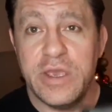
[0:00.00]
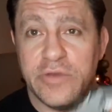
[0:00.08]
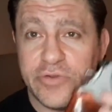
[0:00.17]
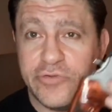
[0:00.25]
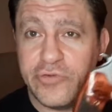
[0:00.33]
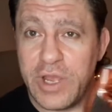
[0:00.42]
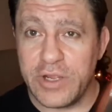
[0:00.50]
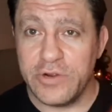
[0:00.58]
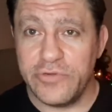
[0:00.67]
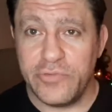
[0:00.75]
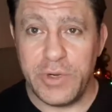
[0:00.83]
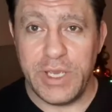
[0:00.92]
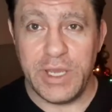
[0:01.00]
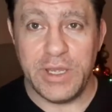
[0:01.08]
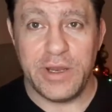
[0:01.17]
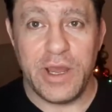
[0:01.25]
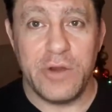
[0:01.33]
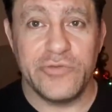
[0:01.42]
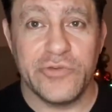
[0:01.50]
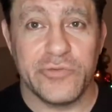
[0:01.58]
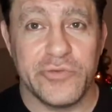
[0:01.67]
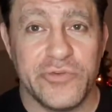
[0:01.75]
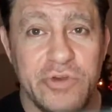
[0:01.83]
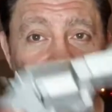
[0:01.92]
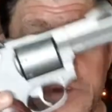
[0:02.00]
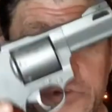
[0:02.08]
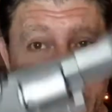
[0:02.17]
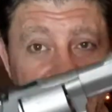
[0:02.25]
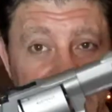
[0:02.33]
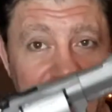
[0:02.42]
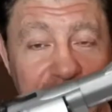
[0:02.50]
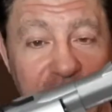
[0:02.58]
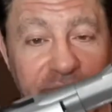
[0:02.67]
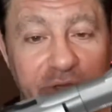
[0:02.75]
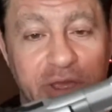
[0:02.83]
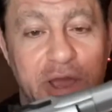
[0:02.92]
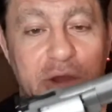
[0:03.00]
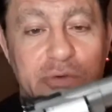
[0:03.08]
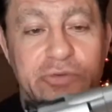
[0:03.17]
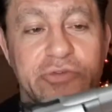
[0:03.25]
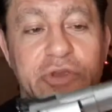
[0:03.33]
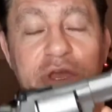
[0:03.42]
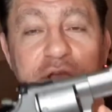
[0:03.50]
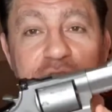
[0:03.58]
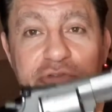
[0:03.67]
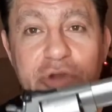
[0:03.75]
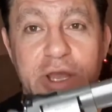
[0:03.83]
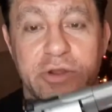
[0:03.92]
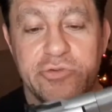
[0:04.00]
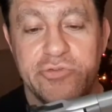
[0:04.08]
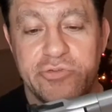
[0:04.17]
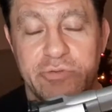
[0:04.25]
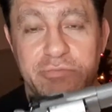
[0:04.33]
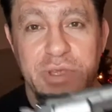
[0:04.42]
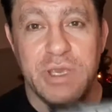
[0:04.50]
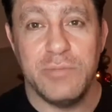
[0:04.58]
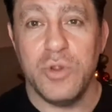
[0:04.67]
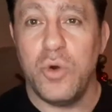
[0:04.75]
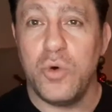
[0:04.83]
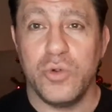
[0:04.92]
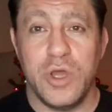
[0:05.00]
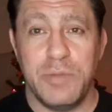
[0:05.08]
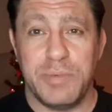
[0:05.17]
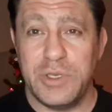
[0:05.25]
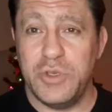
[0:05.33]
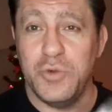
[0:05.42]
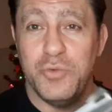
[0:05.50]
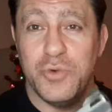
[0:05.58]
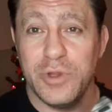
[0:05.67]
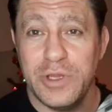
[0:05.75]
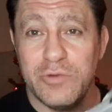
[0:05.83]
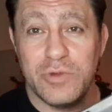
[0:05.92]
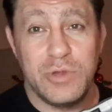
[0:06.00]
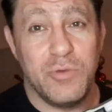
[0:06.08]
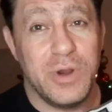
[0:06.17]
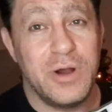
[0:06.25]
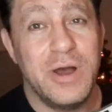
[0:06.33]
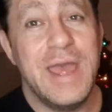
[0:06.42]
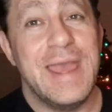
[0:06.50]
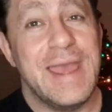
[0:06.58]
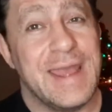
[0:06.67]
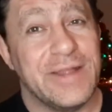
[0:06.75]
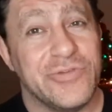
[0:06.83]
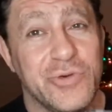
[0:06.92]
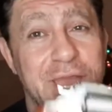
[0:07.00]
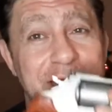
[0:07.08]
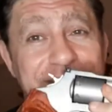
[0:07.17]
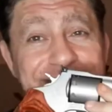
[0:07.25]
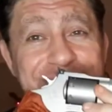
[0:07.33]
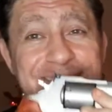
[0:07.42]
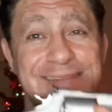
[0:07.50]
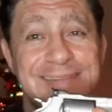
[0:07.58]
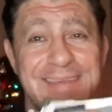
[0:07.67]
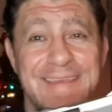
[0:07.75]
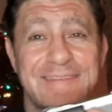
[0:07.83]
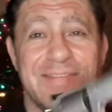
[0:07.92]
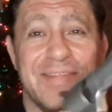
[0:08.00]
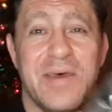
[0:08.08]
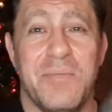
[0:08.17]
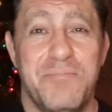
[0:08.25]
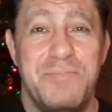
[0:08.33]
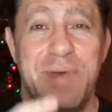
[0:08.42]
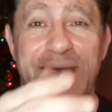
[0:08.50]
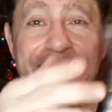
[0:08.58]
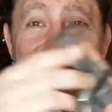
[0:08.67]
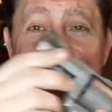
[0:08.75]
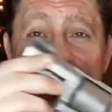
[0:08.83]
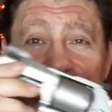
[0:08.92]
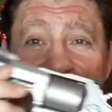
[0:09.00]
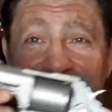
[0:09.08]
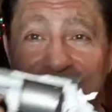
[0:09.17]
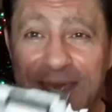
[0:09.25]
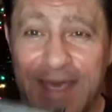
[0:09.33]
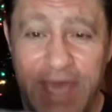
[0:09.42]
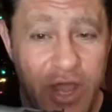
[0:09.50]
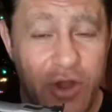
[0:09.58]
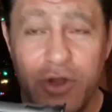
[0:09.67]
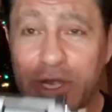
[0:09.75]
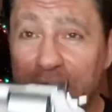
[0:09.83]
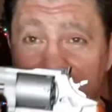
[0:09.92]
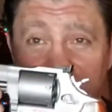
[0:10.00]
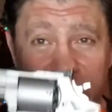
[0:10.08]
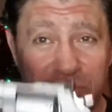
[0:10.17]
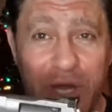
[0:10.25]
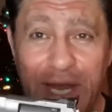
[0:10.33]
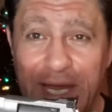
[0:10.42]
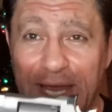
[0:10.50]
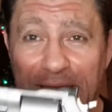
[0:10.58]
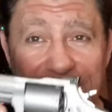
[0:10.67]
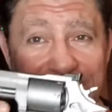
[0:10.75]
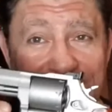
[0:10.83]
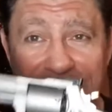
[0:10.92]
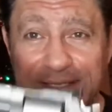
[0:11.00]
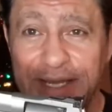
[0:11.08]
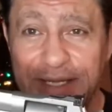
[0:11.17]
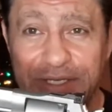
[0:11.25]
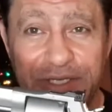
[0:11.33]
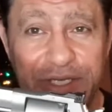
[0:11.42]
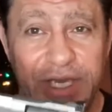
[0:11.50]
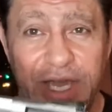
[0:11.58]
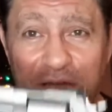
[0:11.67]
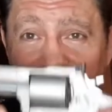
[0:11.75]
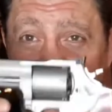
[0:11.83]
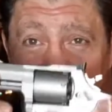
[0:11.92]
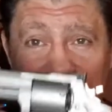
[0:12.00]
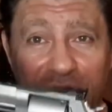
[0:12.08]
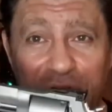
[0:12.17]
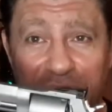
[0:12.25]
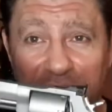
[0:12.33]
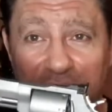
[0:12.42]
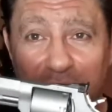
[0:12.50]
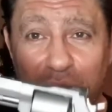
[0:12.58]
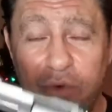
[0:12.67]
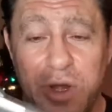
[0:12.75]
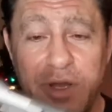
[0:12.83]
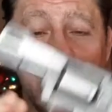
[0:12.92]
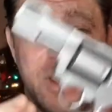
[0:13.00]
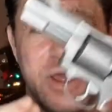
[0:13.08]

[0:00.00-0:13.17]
If the tracker at 28 ounces was good, this 35-ounce tracker should be able to hold up and do really, really well. And so, guys, is this the best carry, training, SHTF, everything in one?